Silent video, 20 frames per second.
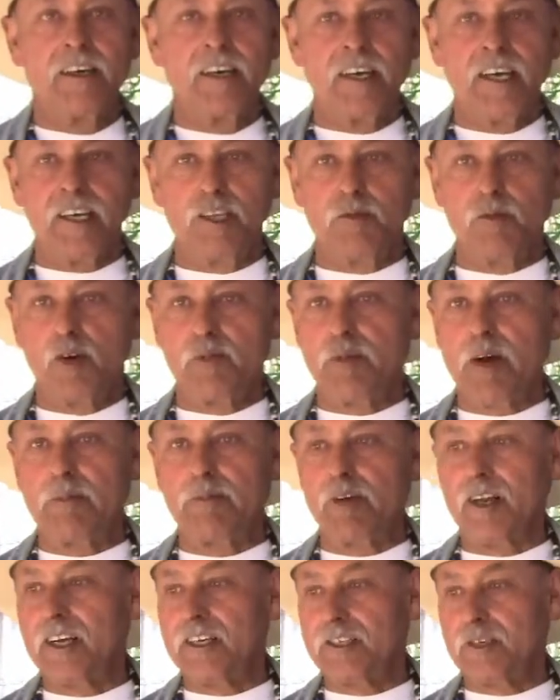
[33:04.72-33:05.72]
And the more
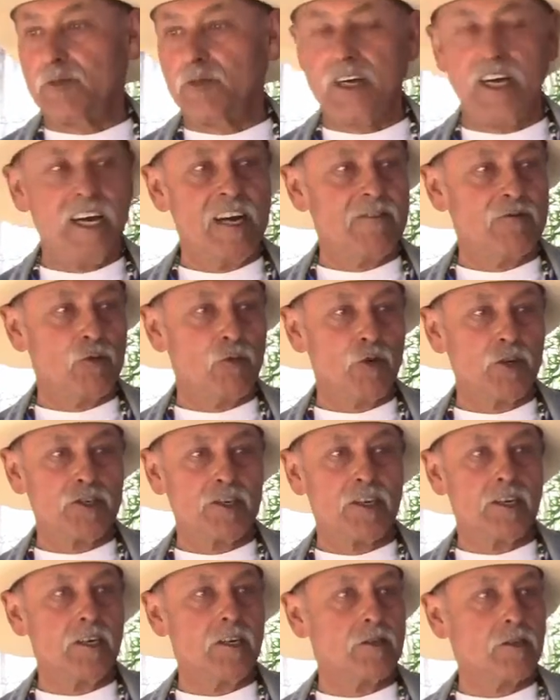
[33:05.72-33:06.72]
population we have, the worse
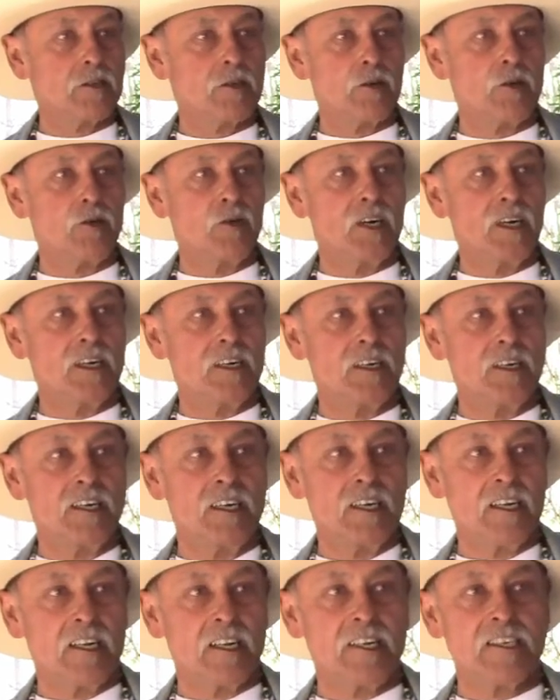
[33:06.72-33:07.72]
it gets. So
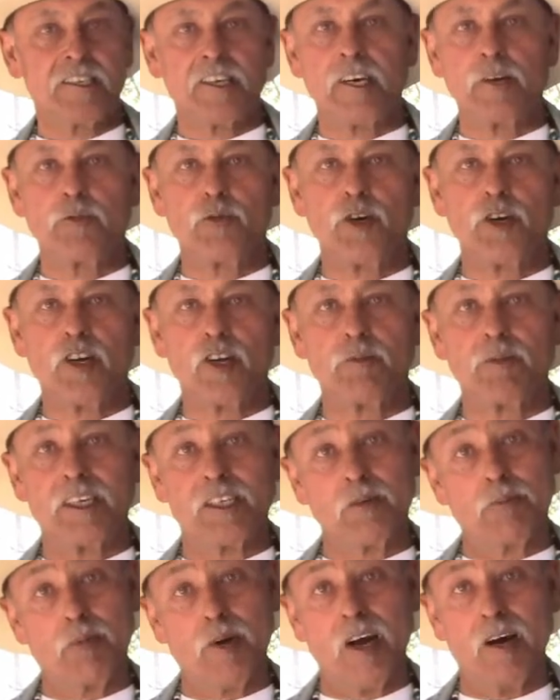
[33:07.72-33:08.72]
uh, let's get real about
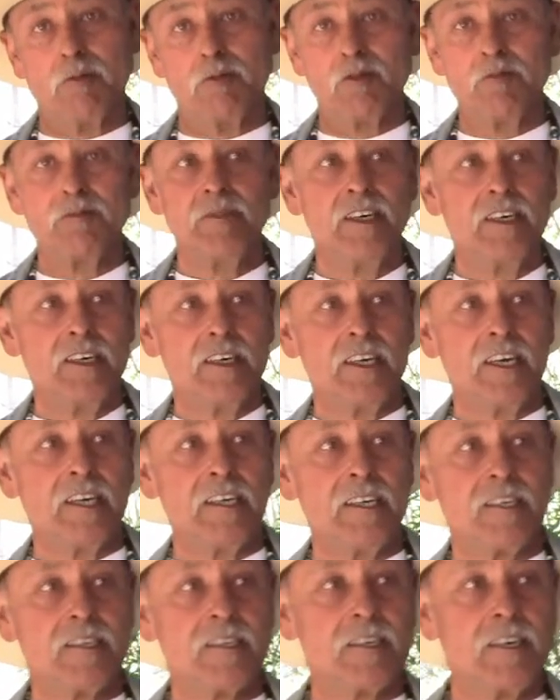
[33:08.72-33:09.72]
the problem
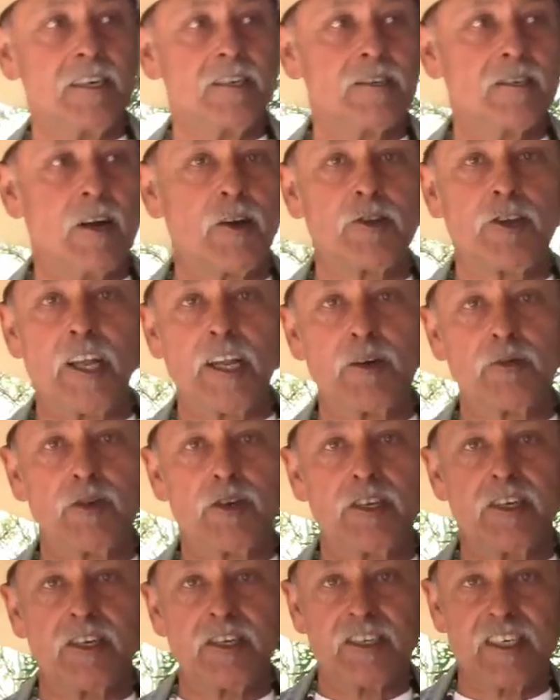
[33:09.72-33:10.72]
and, and, start dealing
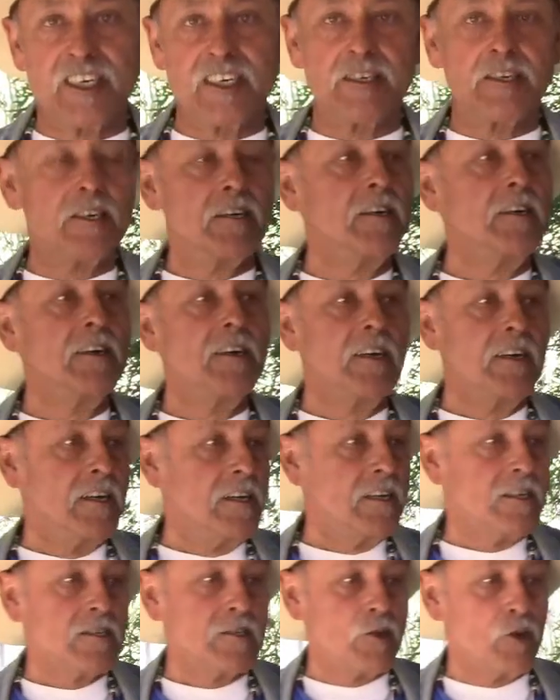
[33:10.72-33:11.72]
with it. It's easy.
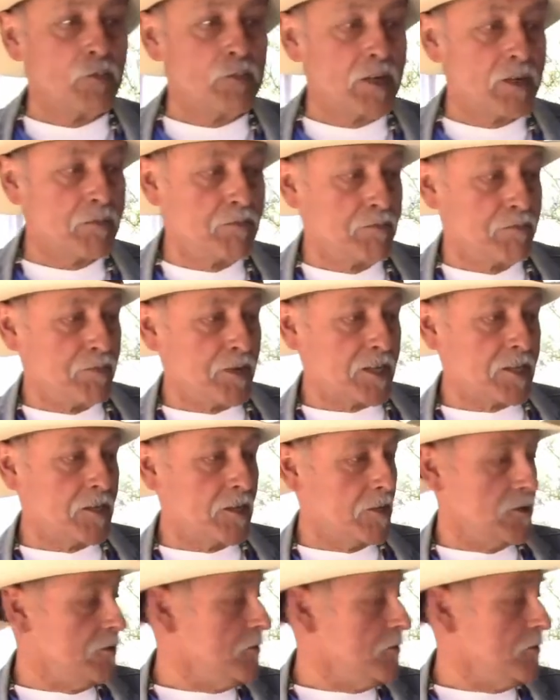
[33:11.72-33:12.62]
It's no big big deal.